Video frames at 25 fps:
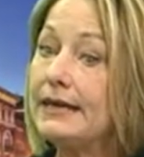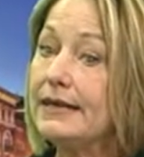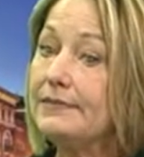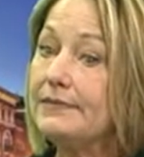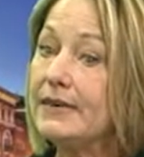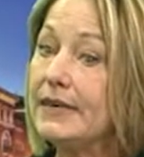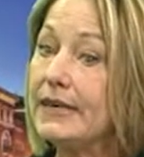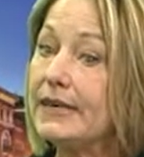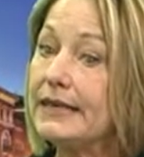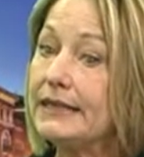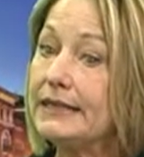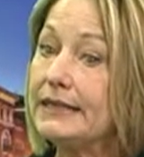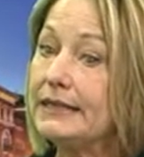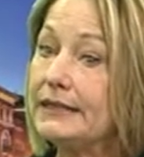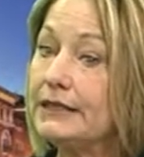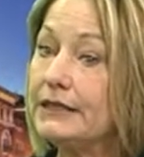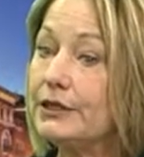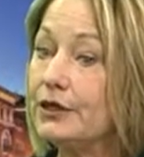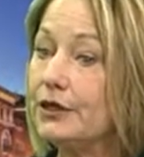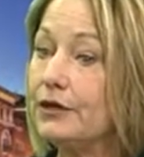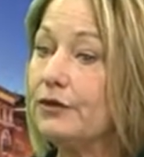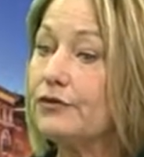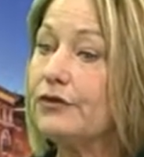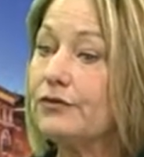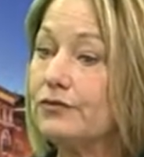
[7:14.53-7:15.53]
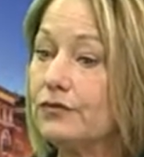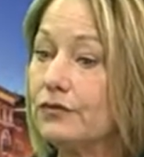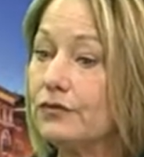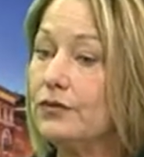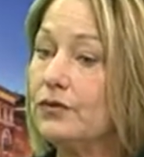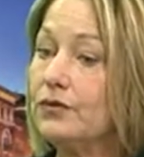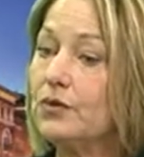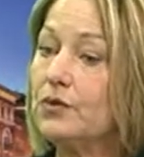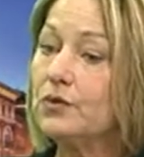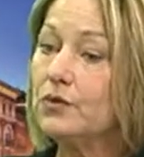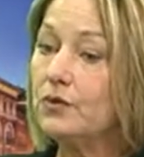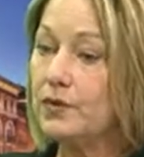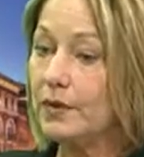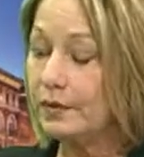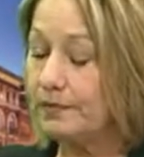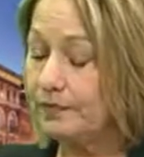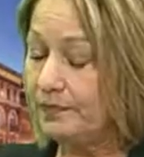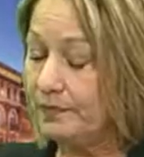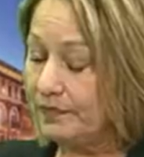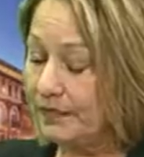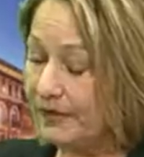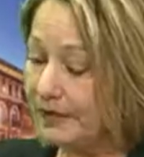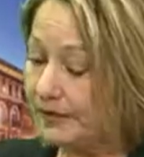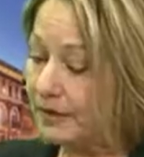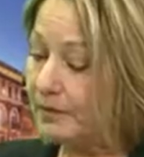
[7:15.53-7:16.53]
But through
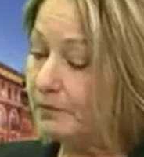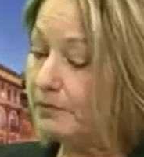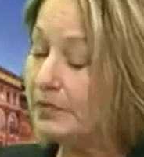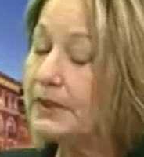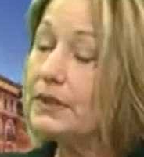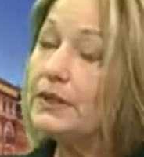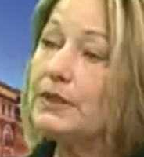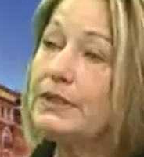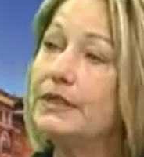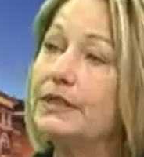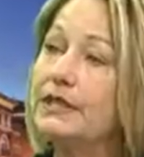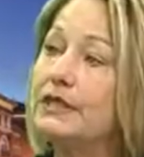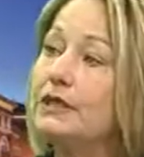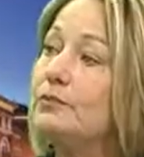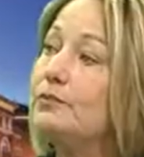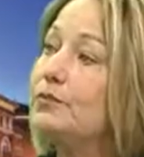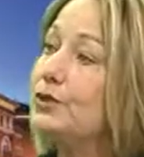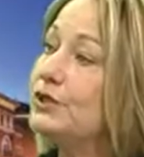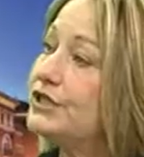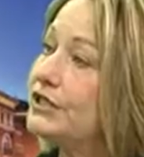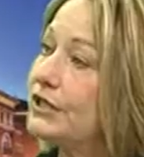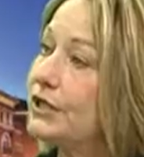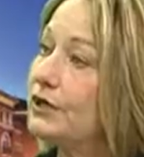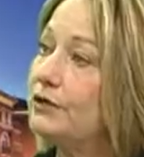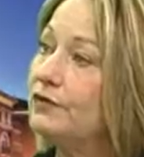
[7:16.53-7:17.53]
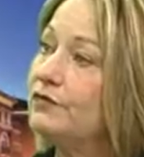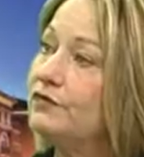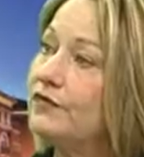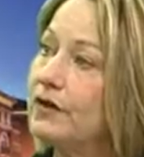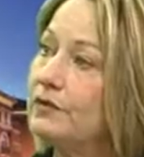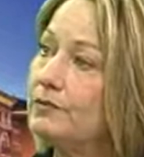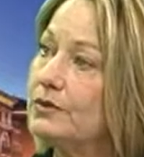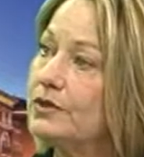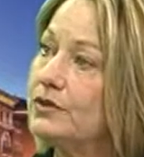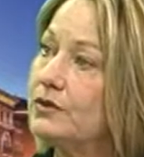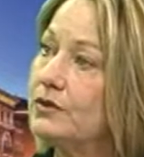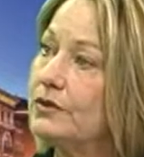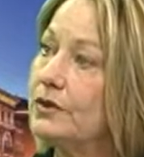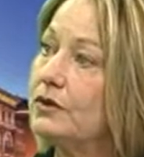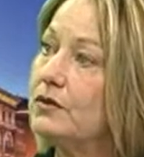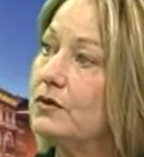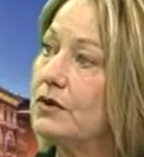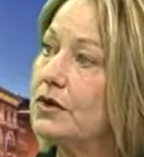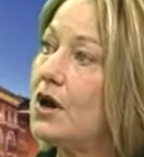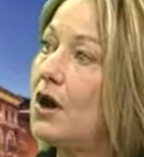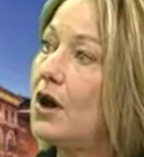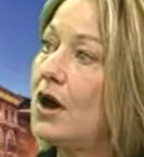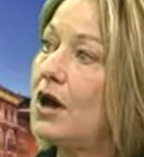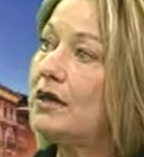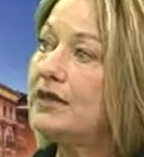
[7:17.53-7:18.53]
the ability to put together pharmaceutical
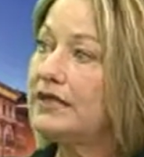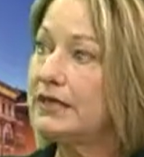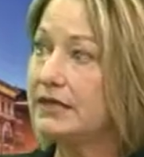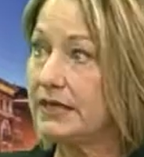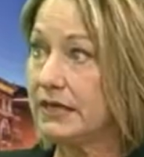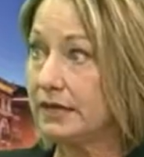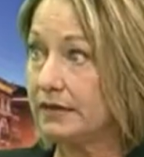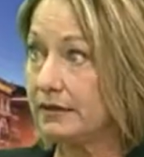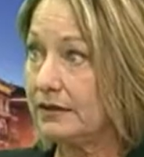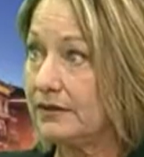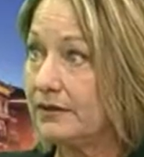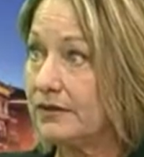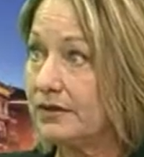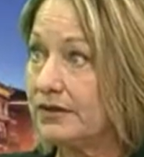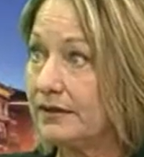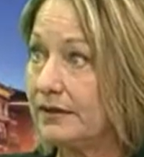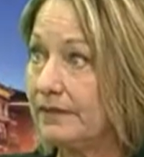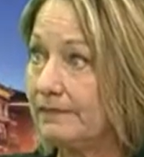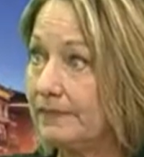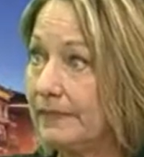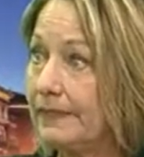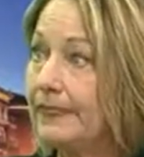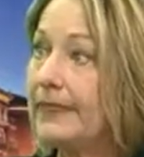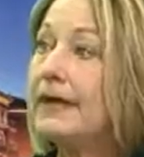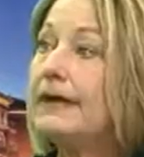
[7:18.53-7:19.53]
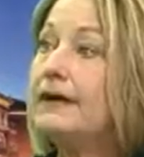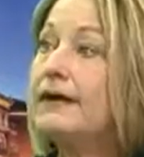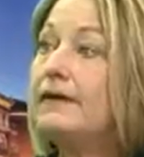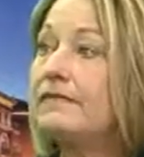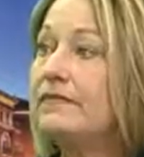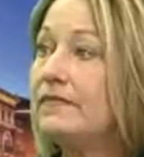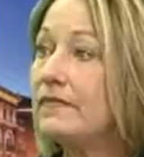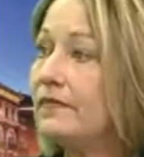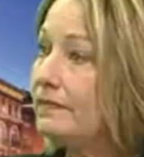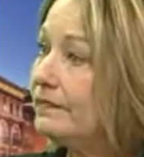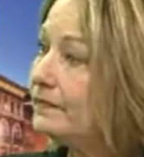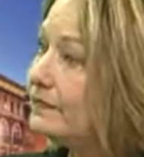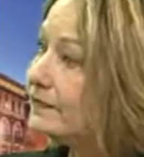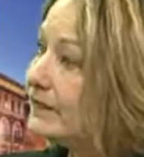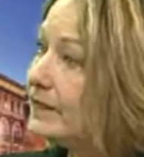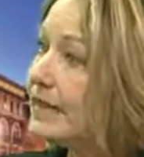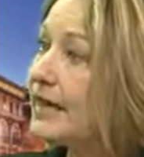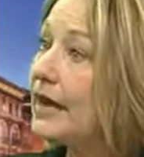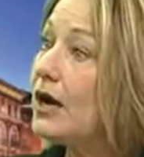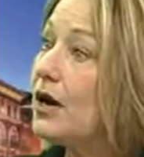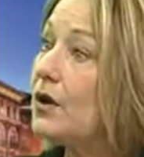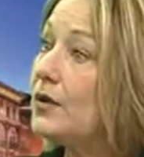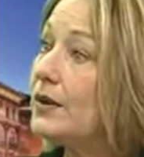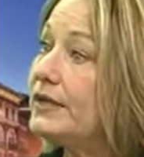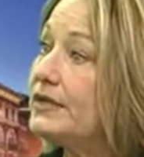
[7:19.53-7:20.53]
cocktails,
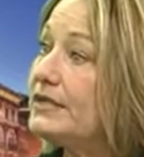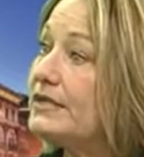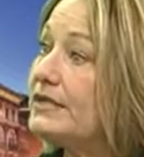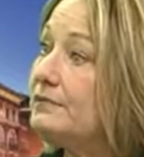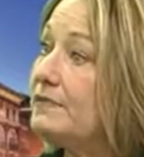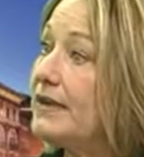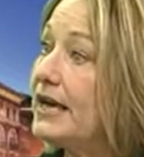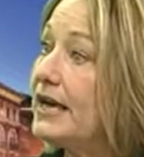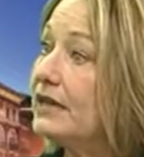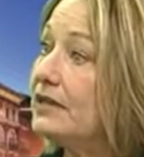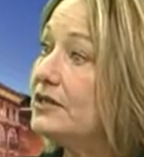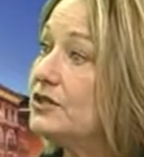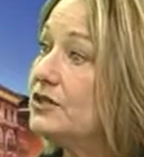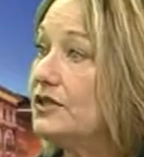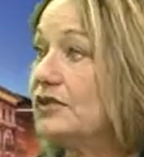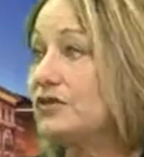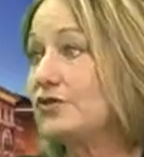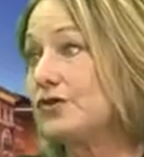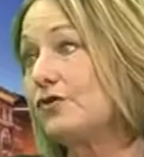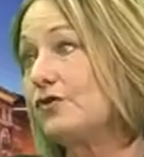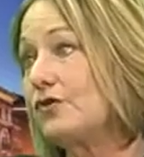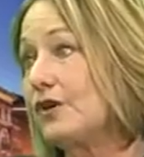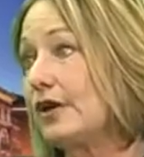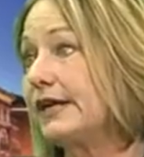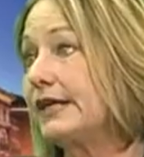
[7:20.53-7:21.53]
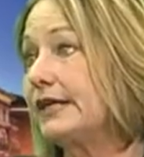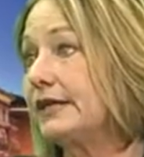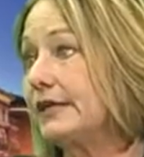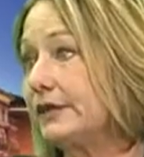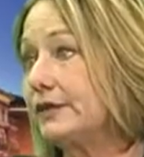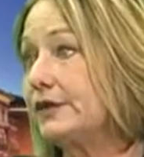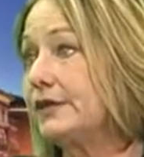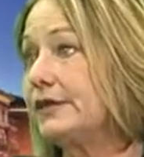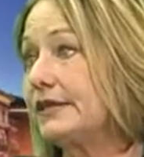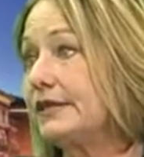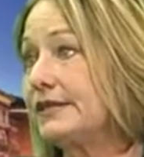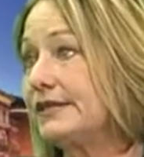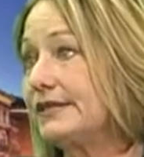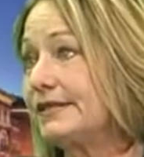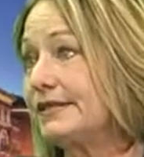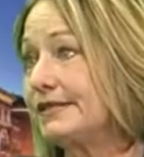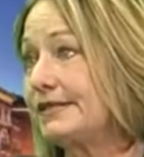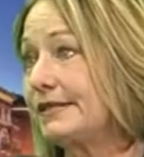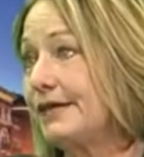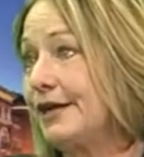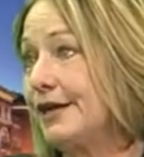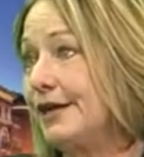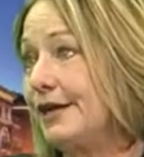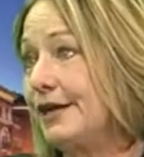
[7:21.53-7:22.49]
now it is managed as a chronic illness.